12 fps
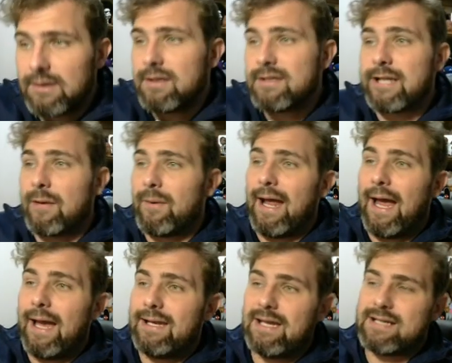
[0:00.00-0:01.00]
Stairway to
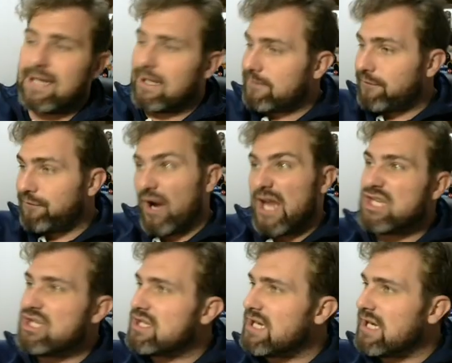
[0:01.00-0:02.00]
Hades, it gets
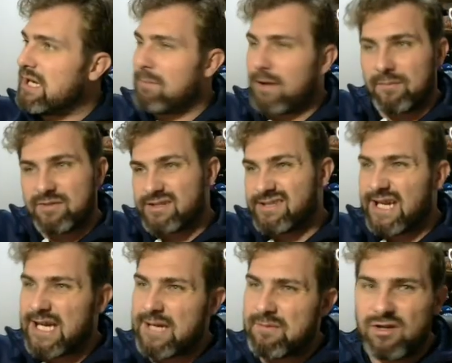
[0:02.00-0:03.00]
Frenzy, it becomes a
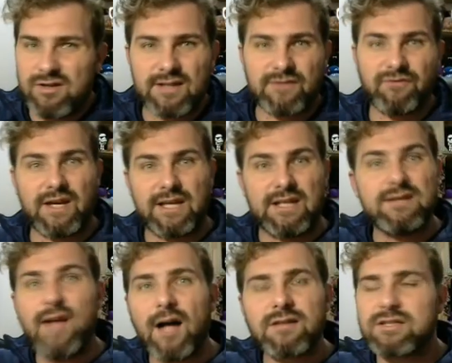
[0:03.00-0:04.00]
demon, it's fucking
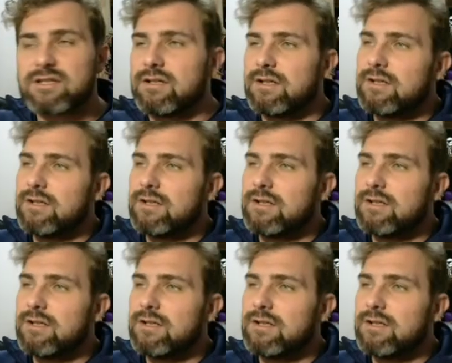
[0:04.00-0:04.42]
nuts.